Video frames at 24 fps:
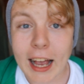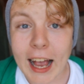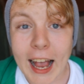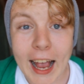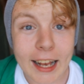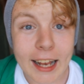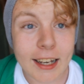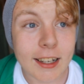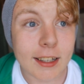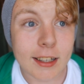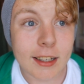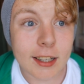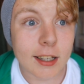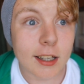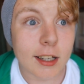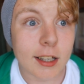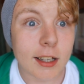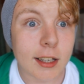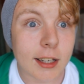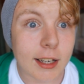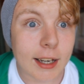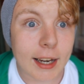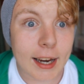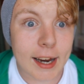And
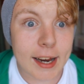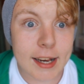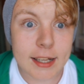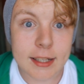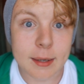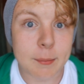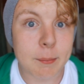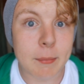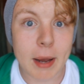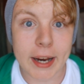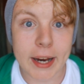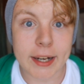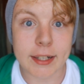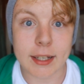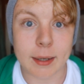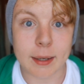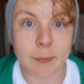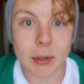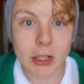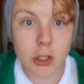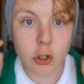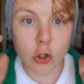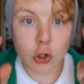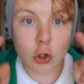it's
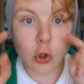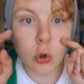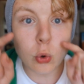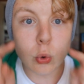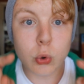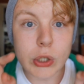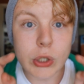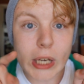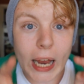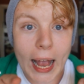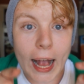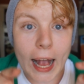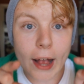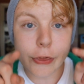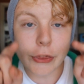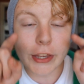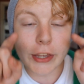amazing because you share